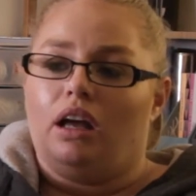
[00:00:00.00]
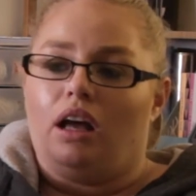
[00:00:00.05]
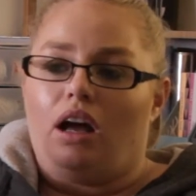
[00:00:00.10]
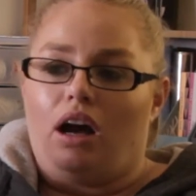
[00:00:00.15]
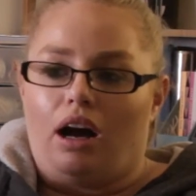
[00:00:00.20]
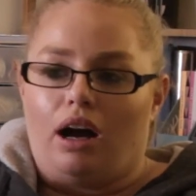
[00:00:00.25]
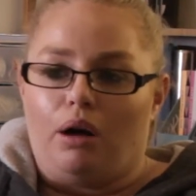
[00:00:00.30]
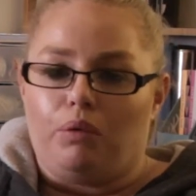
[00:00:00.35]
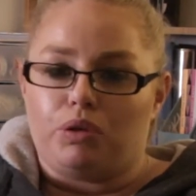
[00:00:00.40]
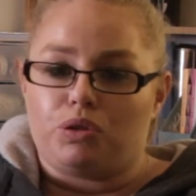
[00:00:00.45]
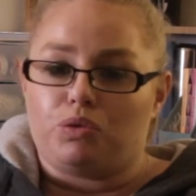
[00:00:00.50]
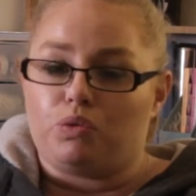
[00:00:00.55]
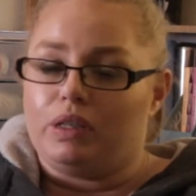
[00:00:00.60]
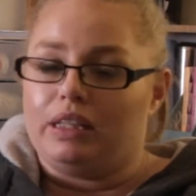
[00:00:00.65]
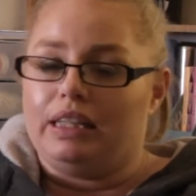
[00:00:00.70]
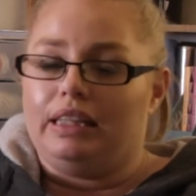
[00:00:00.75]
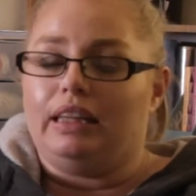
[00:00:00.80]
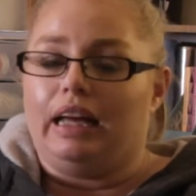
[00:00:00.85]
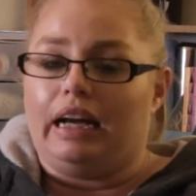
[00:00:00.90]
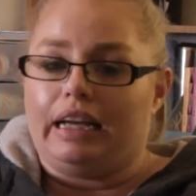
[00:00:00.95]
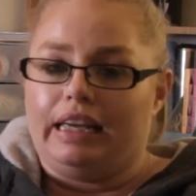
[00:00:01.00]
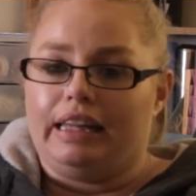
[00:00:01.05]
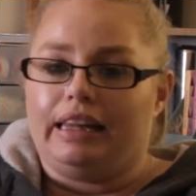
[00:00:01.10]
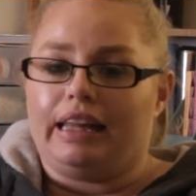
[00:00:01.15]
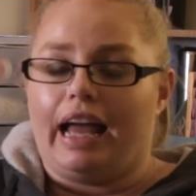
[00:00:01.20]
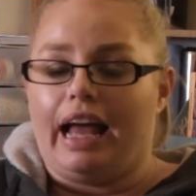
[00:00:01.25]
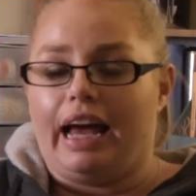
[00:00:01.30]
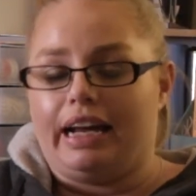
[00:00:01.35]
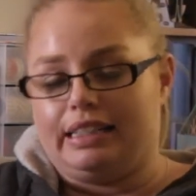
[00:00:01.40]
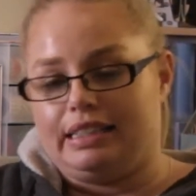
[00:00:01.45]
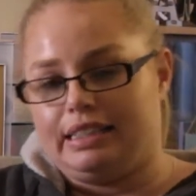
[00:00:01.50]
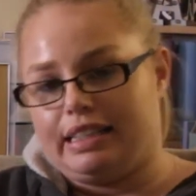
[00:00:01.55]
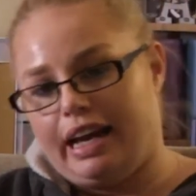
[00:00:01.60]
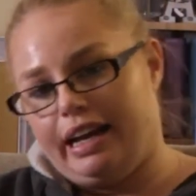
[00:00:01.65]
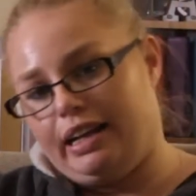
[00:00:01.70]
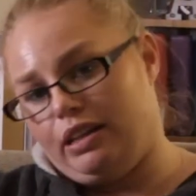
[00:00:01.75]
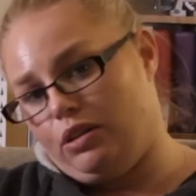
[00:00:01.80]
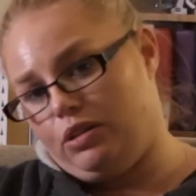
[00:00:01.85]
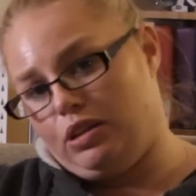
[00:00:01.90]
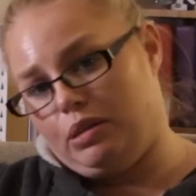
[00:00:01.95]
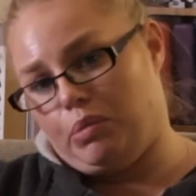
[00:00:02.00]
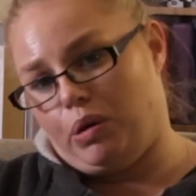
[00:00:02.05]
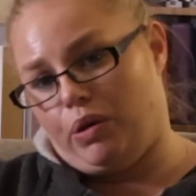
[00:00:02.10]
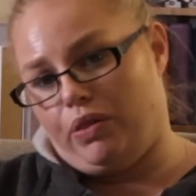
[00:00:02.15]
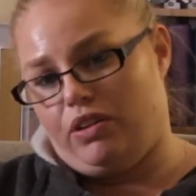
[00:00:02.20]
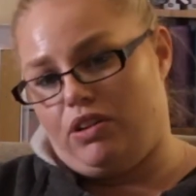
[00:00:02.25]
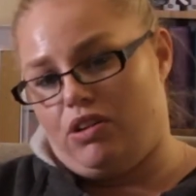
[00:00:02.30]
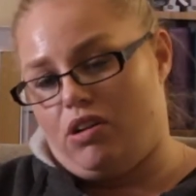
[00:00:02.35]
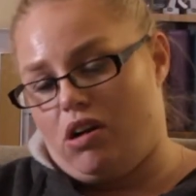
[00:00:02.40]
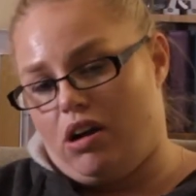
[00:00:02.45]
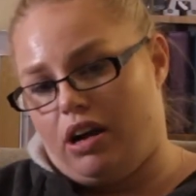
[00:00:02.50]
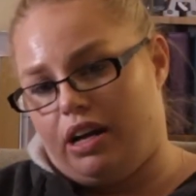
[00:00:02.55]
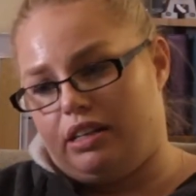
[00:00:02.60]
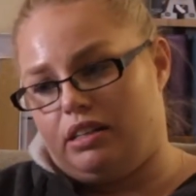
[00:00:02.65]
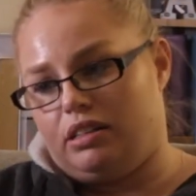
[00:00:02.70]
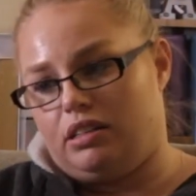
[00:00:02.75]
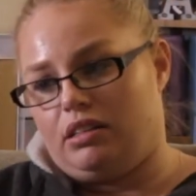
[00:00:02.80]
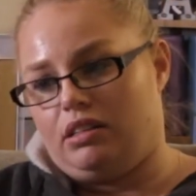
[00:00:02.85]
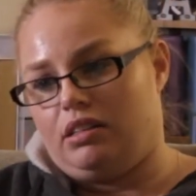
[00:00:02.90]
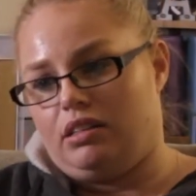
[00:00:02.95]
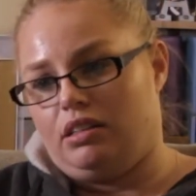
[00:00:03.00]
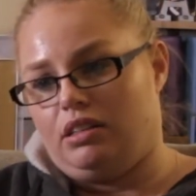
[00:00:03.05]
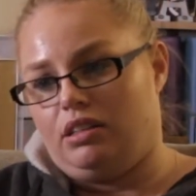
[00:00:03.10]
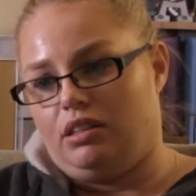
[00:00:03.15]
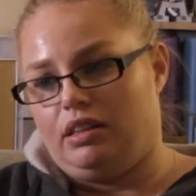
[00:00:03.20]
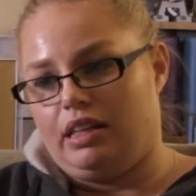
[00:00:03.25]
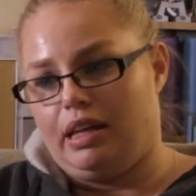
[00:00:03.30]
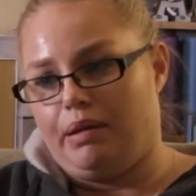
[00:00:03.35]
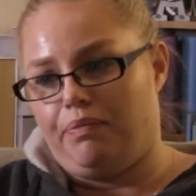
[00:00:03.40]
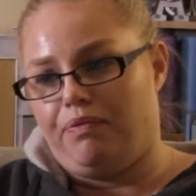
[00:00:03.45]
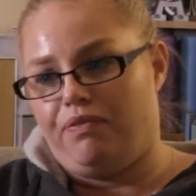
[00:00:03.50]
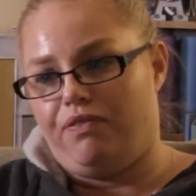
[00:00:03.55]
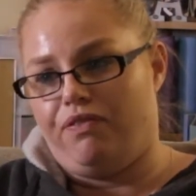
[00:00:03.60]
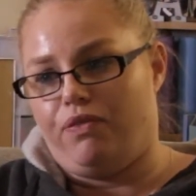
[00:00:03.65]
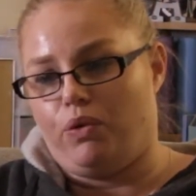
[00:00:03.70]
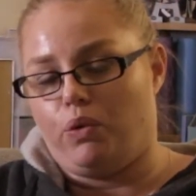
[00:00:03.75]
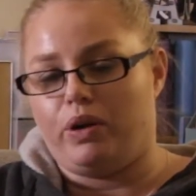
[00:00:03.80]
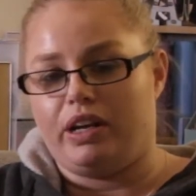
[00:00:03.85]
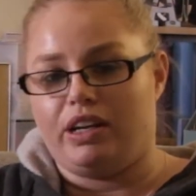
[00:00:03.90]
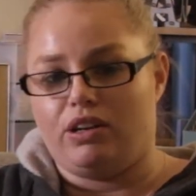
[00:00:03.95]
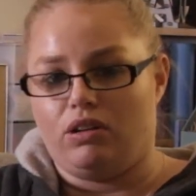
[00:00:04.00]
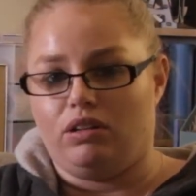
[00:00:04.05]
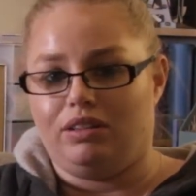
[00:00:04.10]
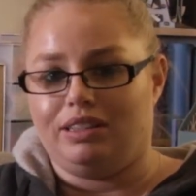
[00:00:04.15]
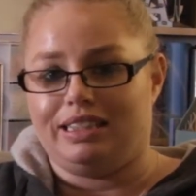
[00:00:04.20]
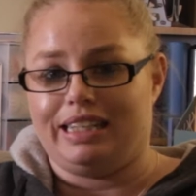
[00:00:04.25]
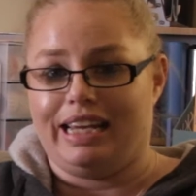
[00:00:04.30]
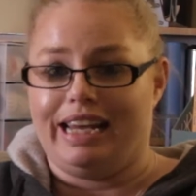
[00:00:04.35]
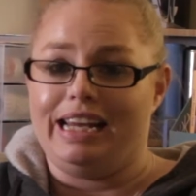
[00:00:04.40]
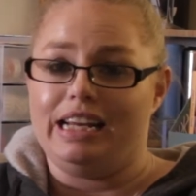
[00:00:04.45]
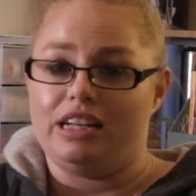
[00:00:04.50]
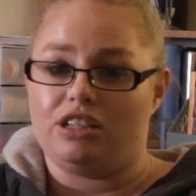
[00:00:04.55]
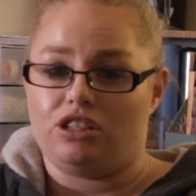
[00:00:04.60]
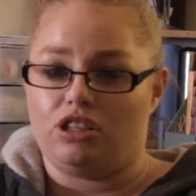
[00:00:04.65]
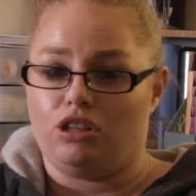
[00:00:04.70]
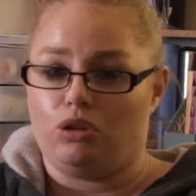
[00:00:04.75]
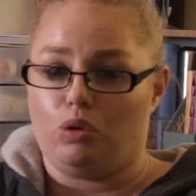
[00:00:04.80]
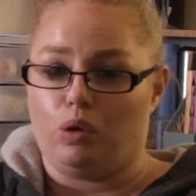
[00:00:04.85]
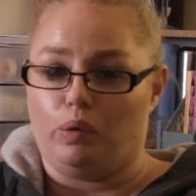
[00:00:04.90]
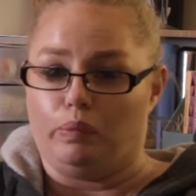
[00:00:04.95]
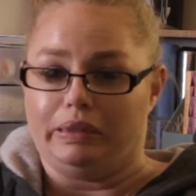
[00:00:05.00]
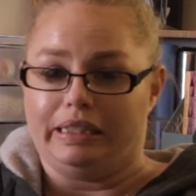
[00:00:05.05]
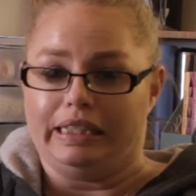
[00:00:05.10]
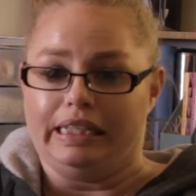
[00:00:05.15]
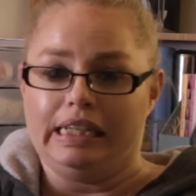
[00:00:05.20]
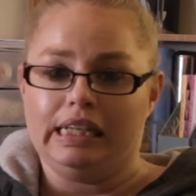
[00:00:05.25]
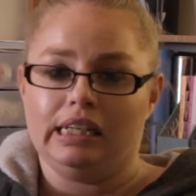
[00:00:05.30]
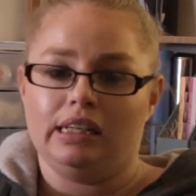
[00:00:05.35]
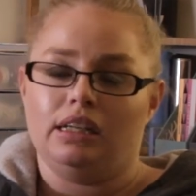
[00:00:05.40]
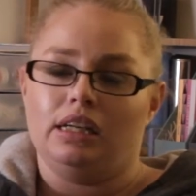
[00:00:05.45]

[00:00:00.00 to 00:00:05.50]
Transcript: I was really lucky they had a sale on them on the night. They're $40 each normally.